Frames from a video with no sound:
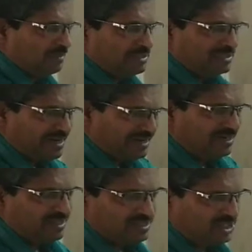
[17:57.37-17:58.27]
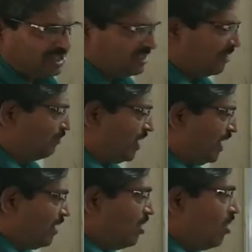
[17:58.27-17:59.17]
this electricity is
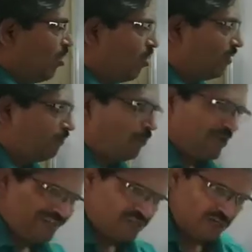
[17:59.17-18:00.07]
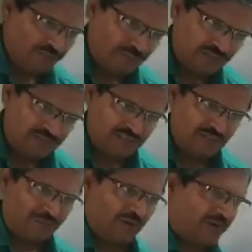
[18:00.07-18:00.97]
applied, or potential difference is
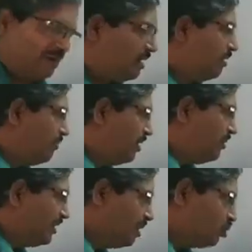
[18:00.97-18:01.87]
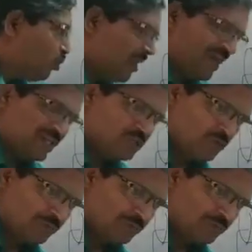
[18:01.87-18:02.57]
applied between the two ends of